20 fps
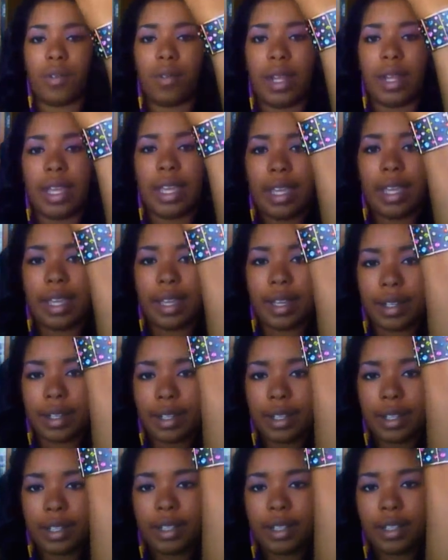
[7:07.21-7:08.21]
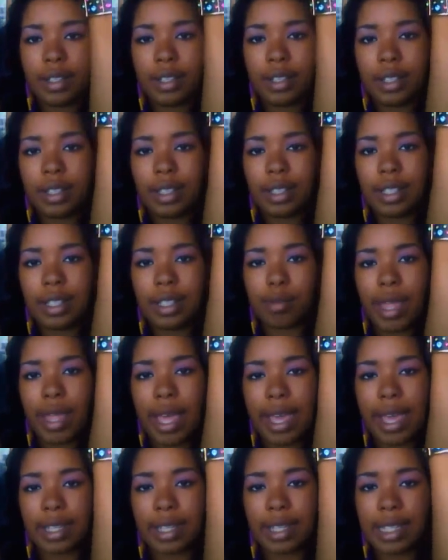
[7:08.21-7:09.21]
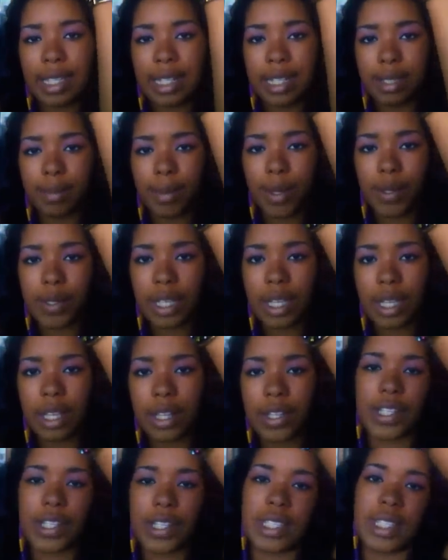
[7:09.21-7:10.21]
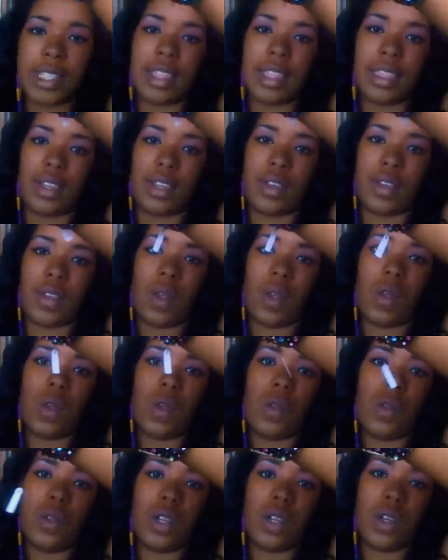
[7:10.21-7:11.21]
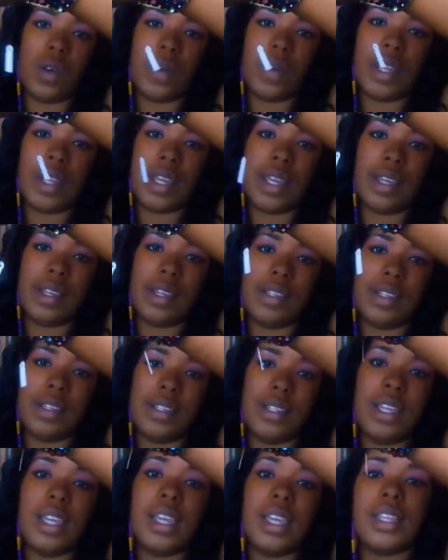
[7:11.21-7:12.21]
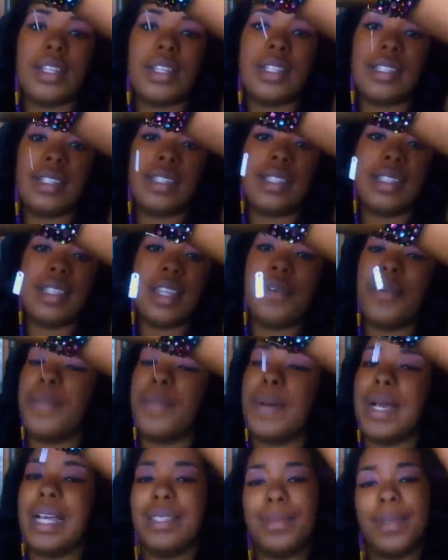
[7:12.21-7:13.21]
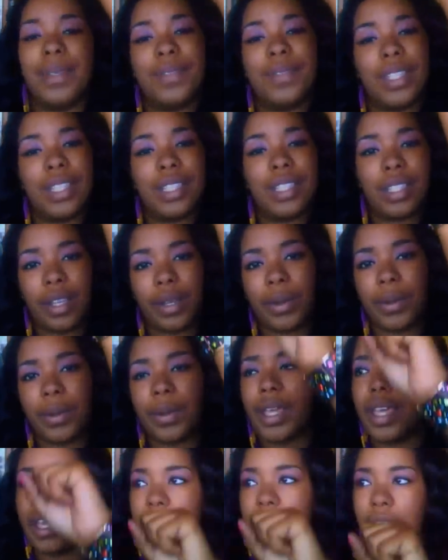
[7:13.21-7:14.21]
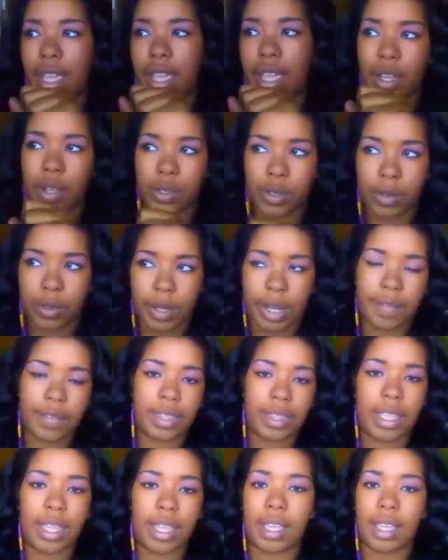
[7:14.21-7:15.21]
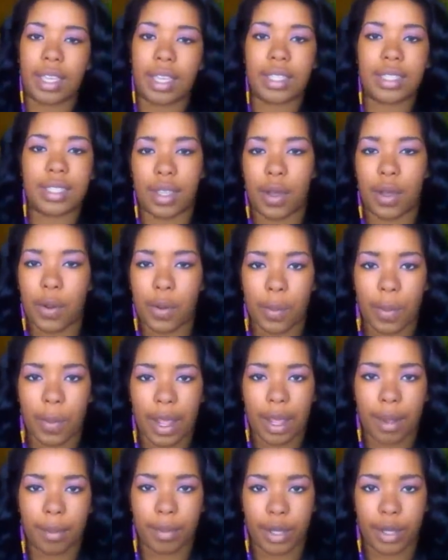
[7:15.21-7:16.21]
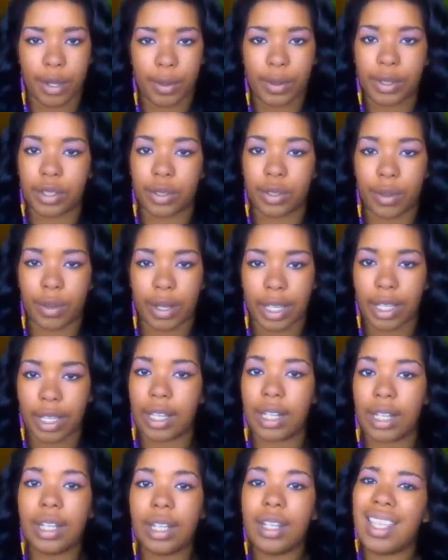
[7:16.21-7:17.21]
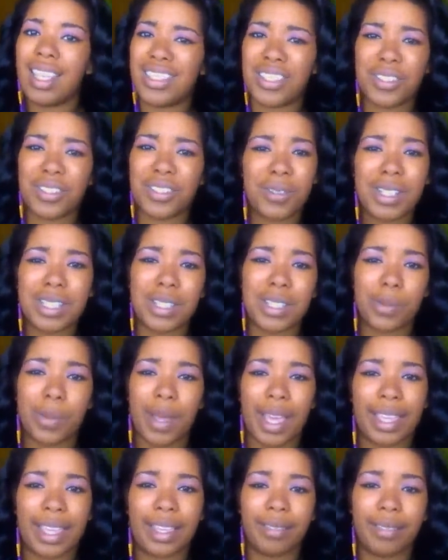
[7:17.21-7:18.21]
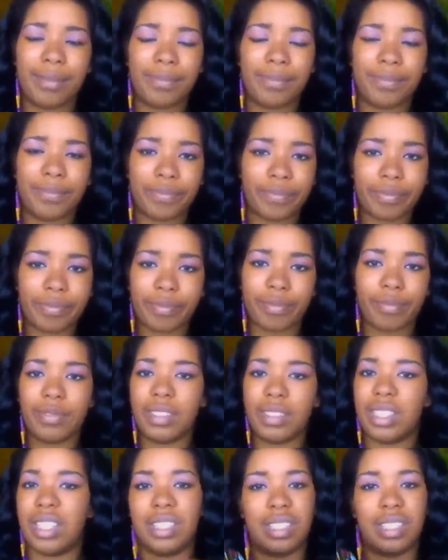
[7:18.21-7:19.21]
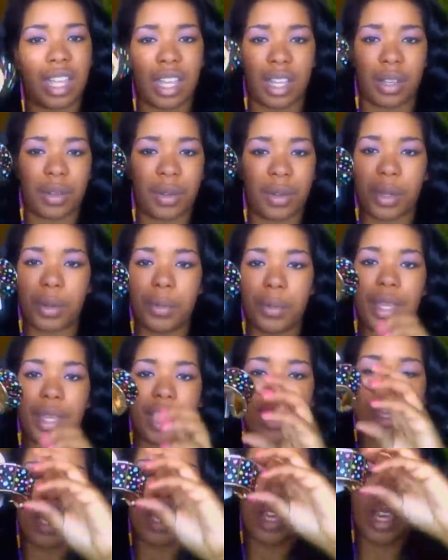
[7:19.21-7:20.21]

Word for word: Right here, it's black and then it's multicolored. It's got the gold going out. It reminds me of disco. It goes with everything. It's so rainbow. It's great. Unless your dress is white it's not gonna go. But